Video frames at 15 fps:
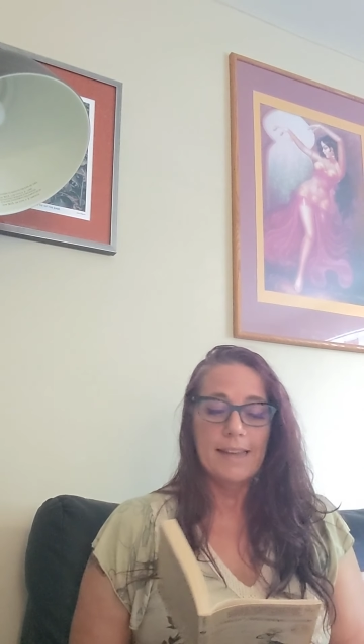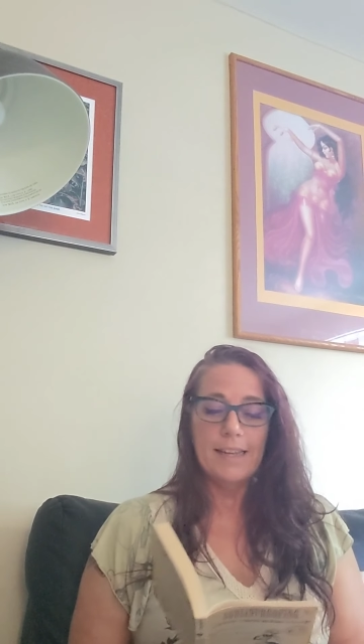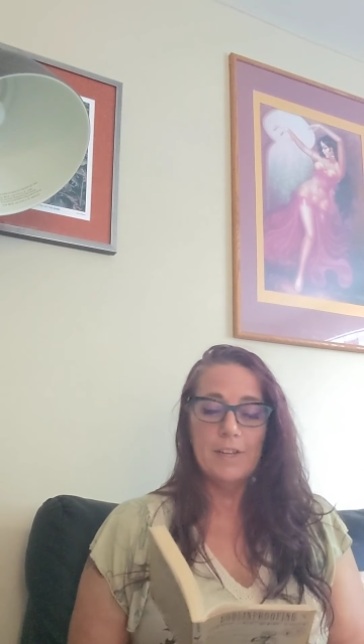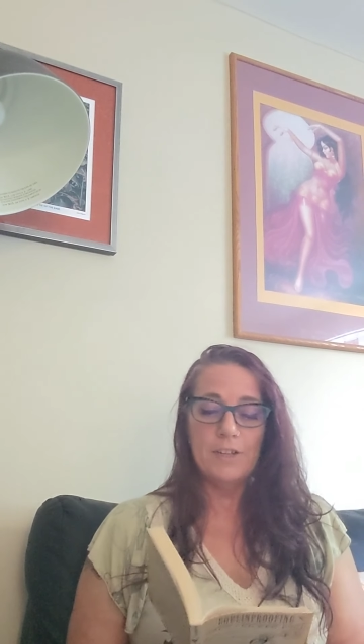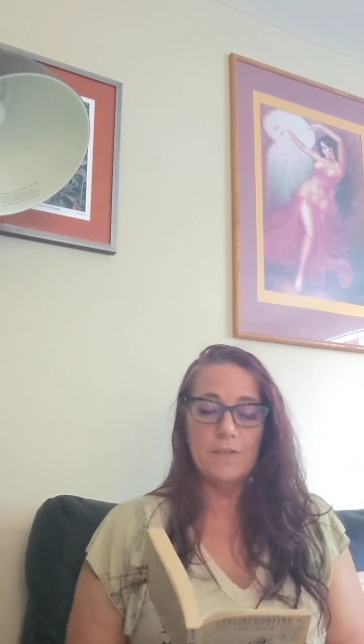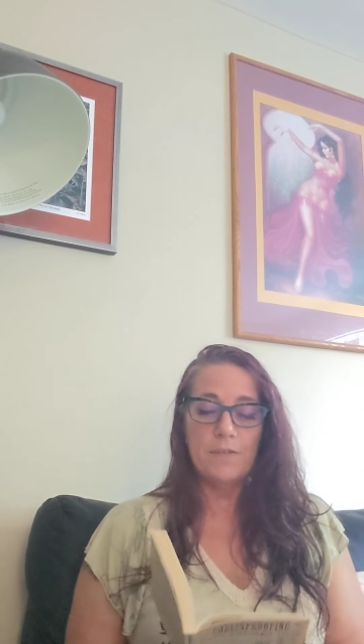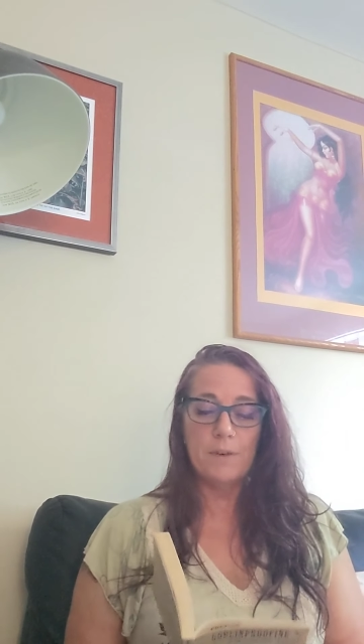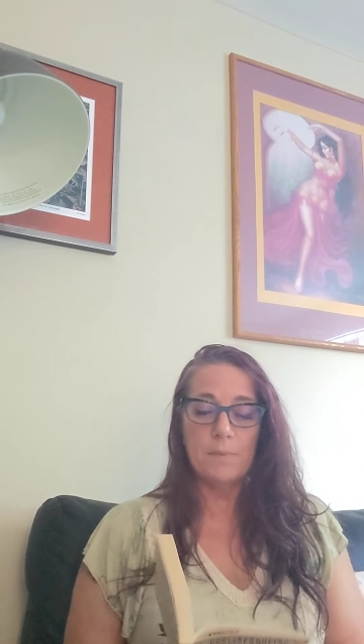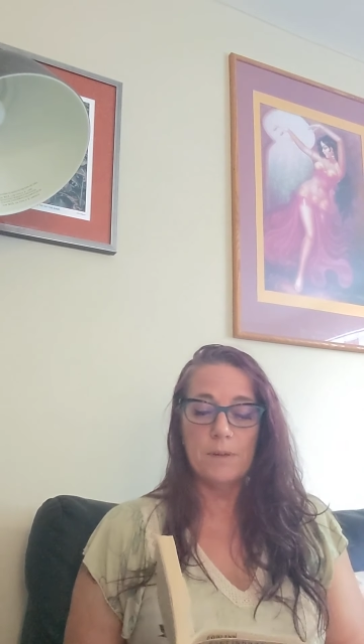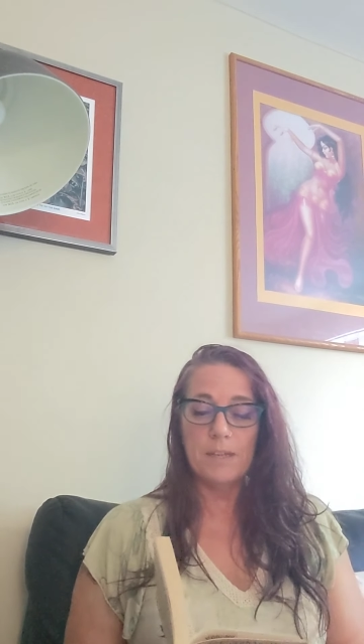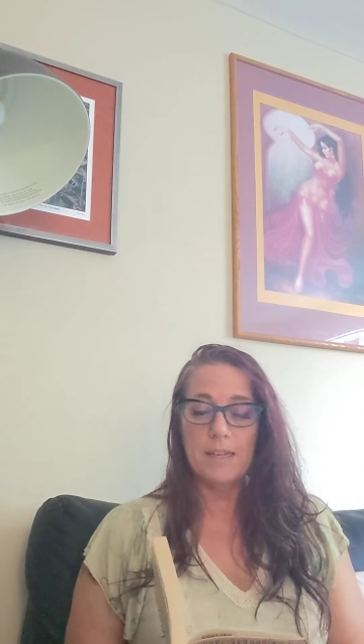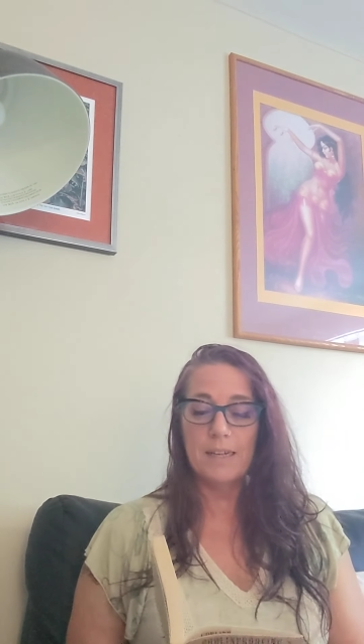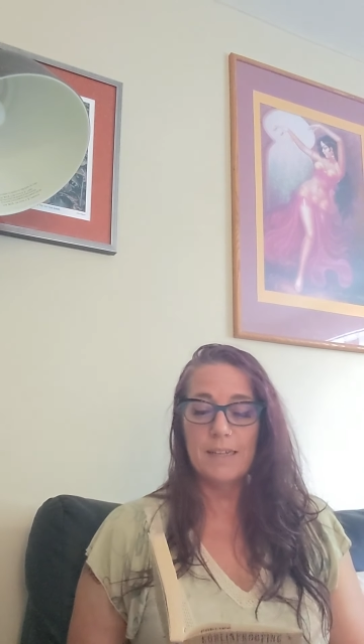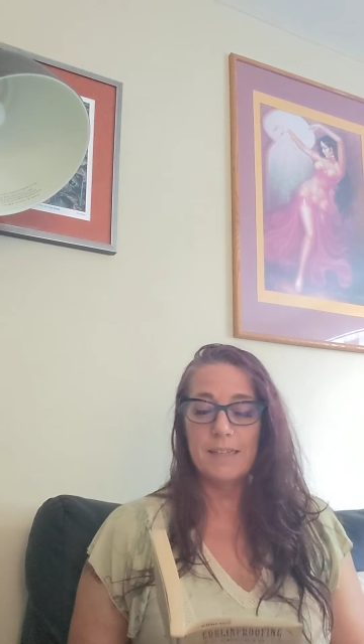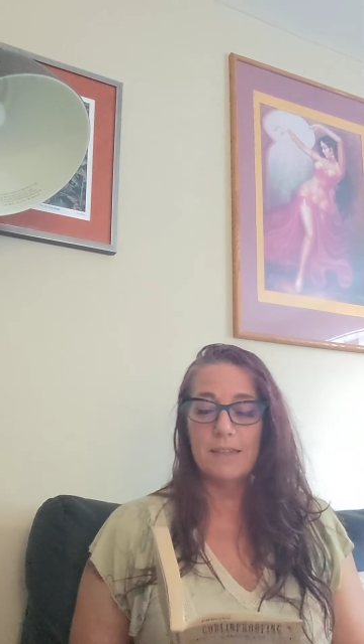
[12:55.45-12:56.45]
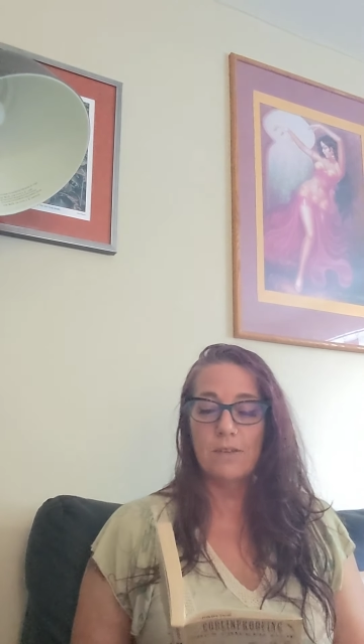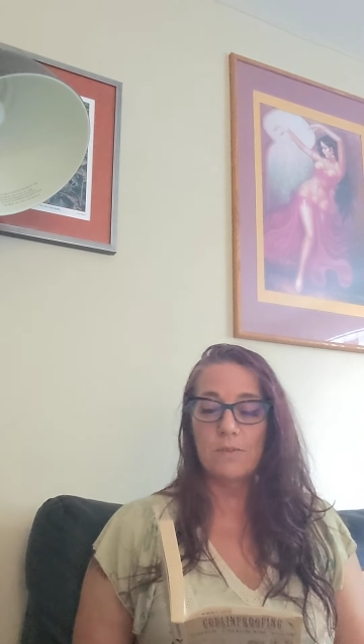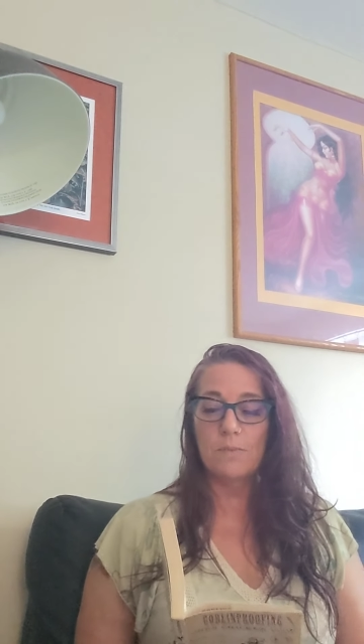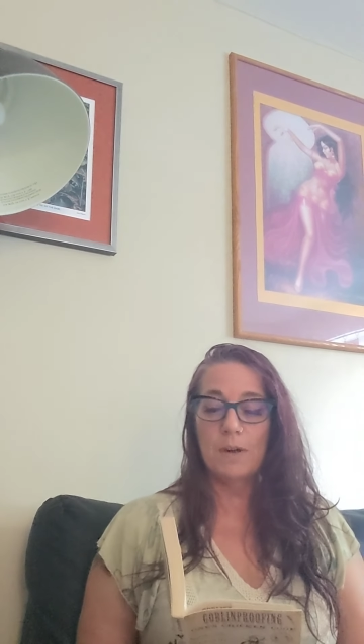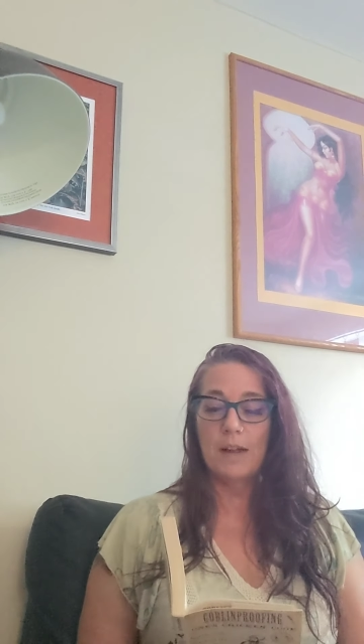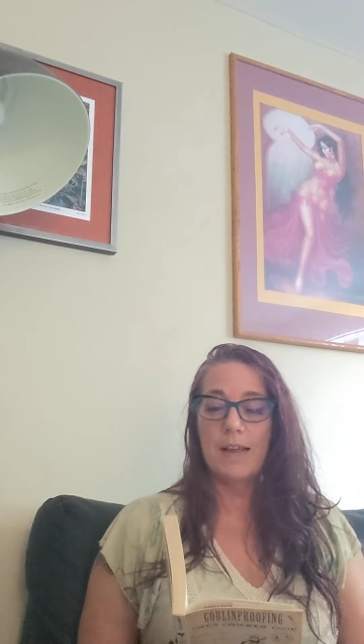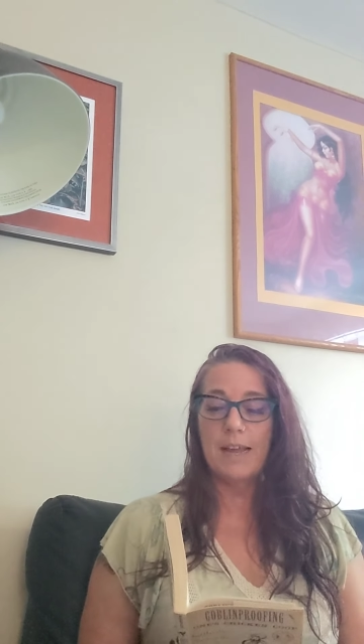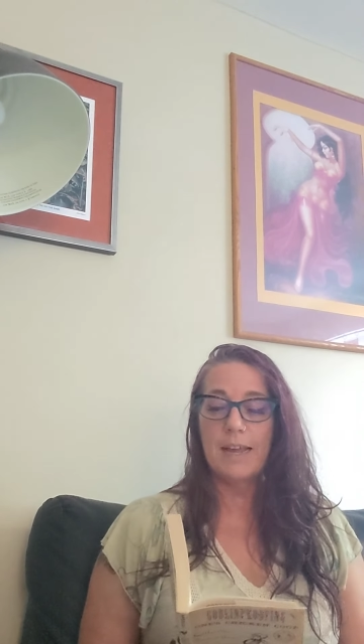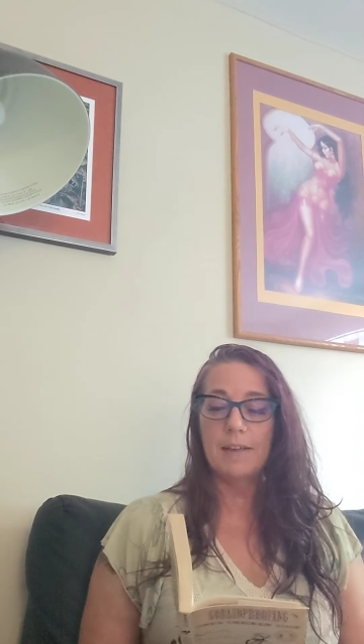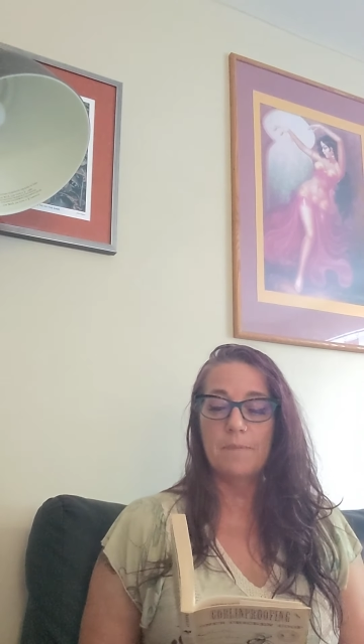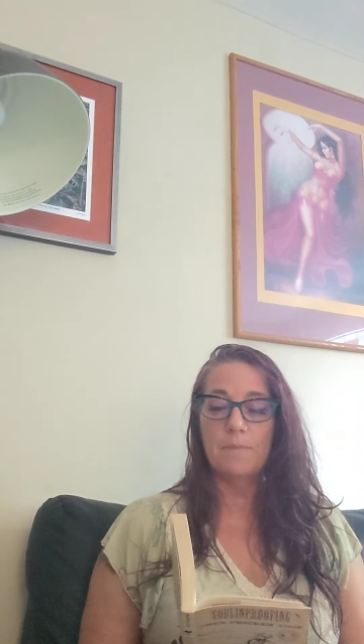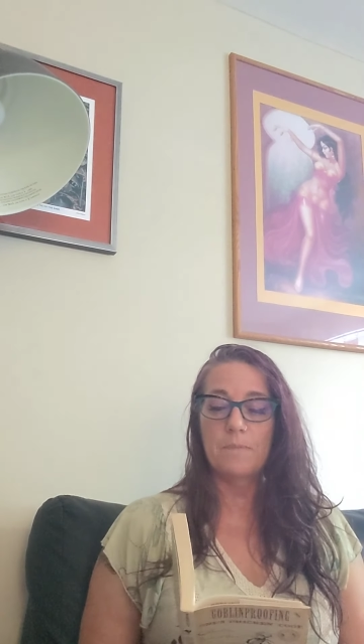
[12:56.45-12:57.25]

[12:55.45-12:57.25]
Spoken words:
Each of them in its own way.